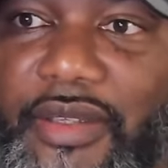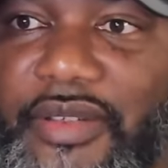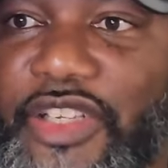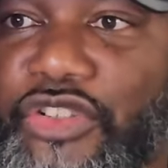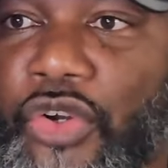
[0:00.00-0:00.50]

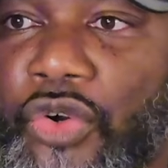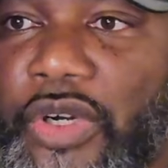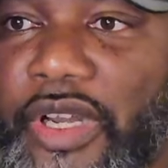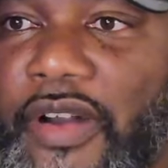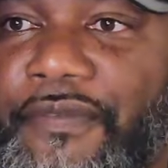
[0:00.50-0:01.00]
they
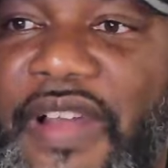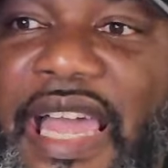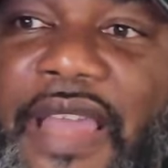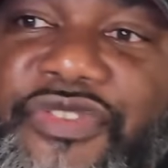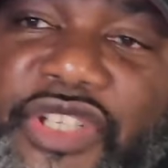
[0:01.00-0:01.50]
scored
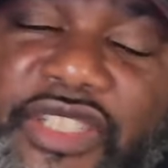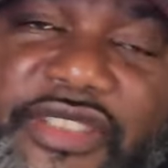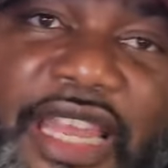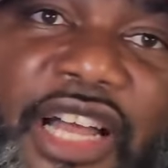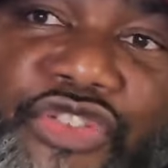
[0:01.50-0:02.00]
5
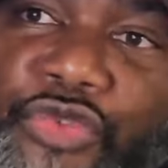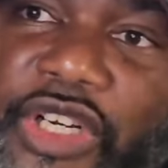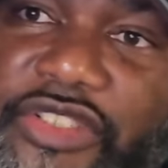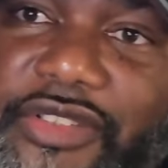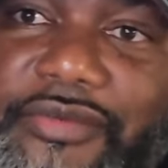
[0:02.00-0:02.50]
touchdowns
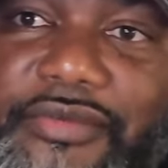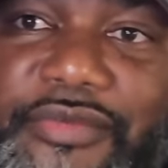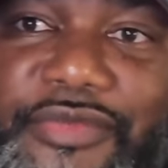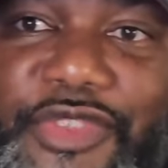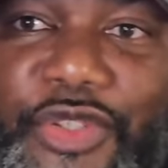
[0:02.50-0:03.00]
rushing.
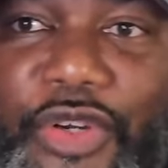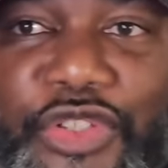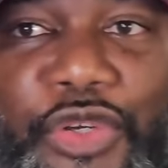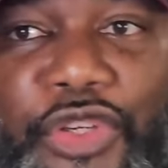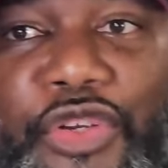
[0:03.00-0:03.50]
You know,
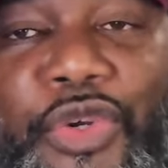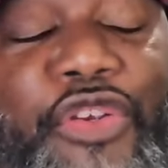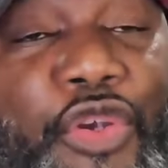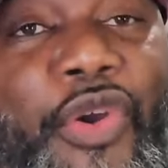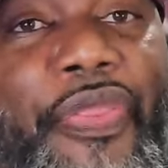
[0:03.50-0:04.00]

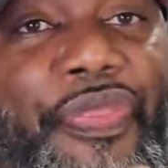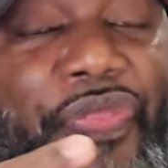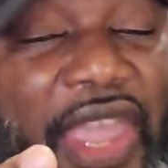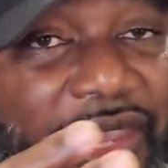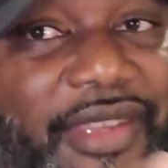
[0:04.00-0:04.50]
you would
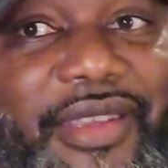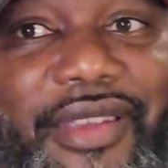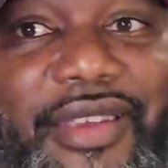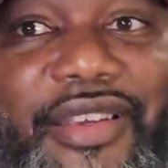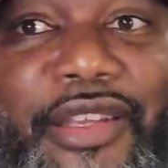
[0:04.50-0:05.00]
think
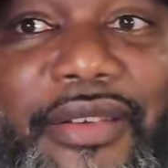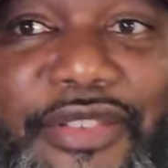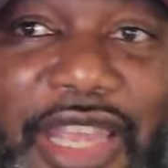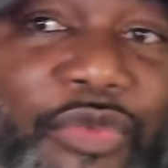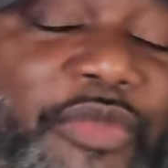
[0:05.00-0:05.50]

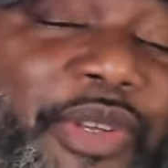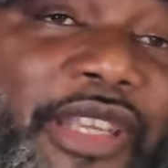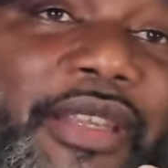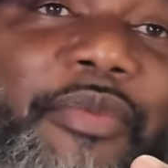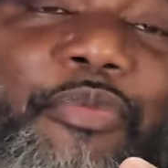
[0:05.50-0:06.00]
that would
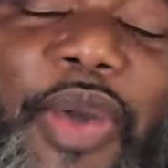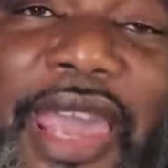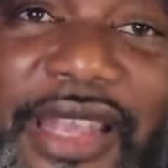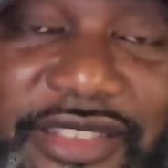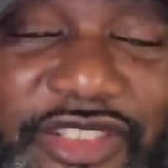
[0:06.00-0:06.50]
be
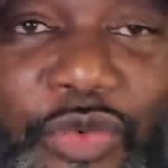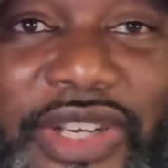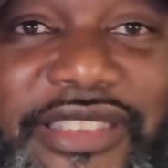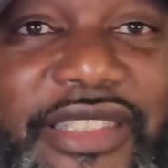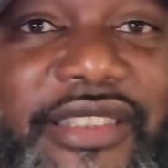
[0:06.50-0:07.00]
passing the
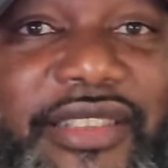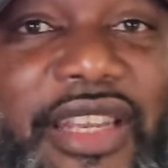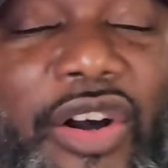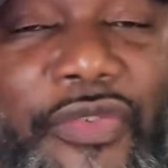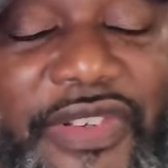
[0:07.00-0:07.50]
way
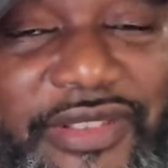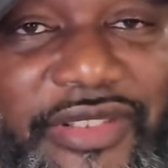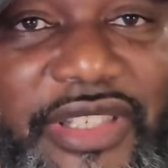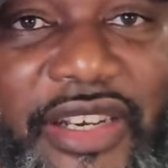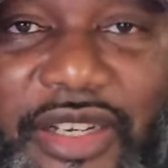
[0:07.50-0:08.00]
Tennessee offense
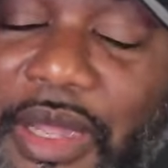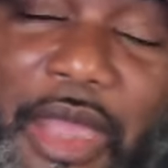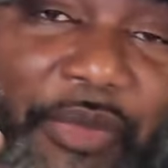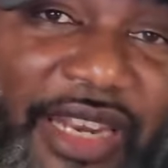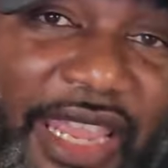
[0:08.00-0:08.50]
is set up,
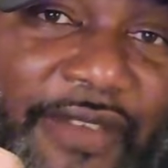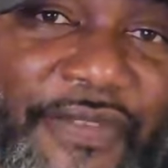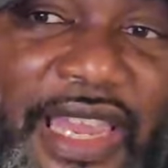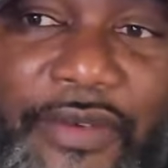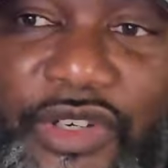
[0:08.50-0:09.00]
but they had
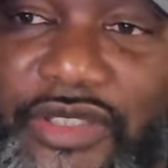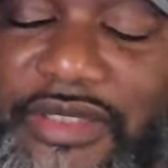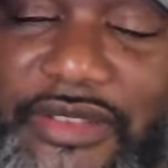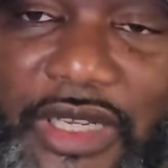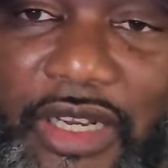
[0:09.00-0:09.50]
5
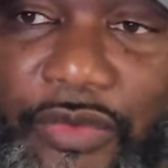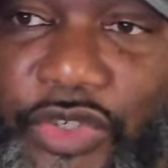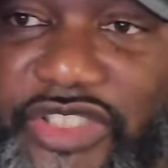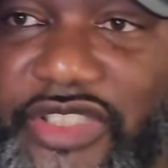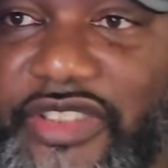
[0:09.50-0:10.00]

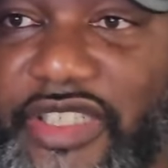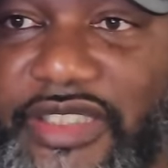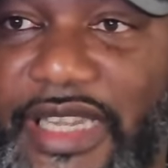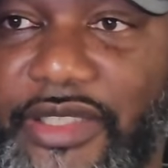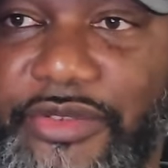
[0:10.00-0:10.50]
rushing
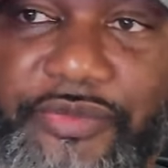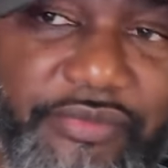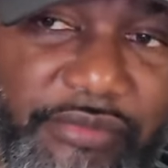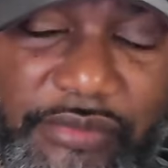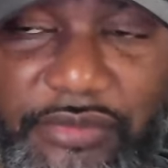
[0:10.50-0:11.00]
touchdowns
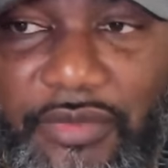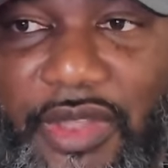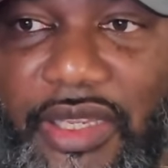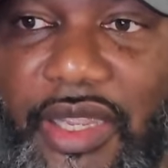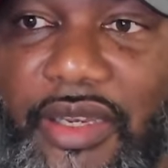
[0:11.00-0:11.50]

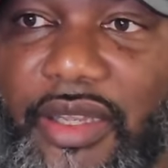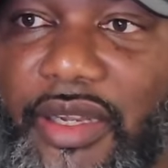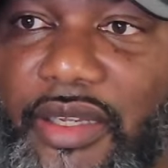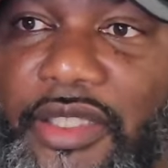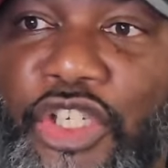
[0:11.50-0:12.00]

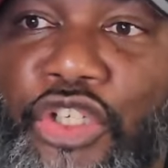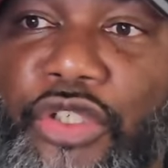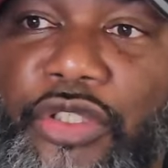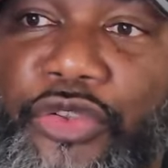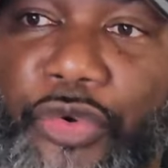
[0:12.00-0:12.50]
and
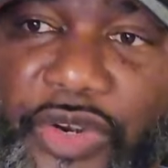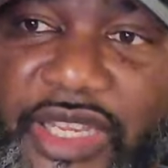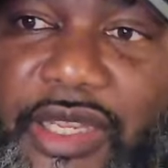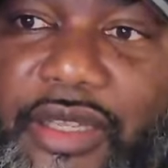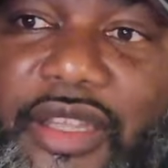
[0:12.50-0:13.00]

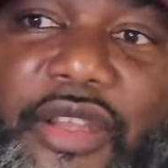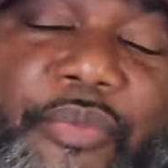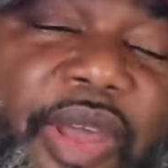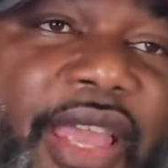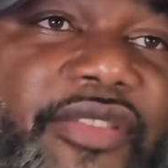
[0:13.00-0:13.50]
3
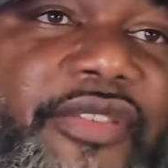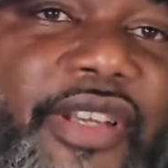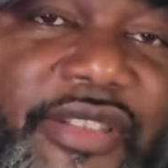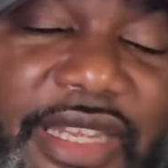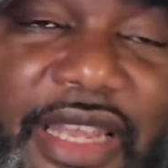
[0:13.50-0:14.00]
passing
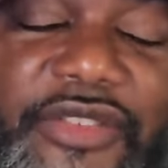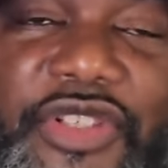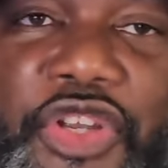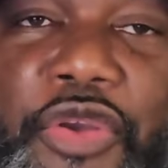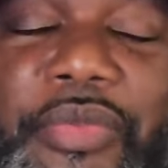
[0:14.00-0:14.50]

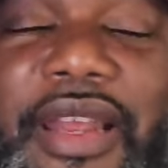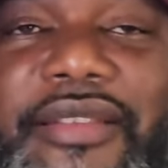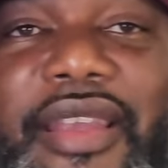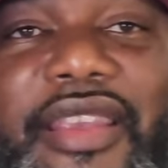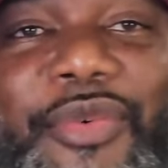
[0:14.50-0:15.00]
touchdowns. But I
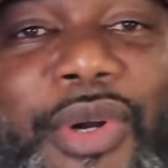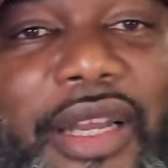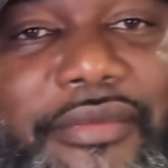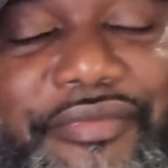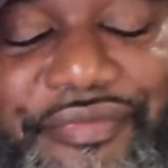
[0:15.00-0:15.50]
tell you
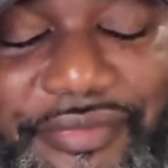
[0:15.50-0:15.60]
what,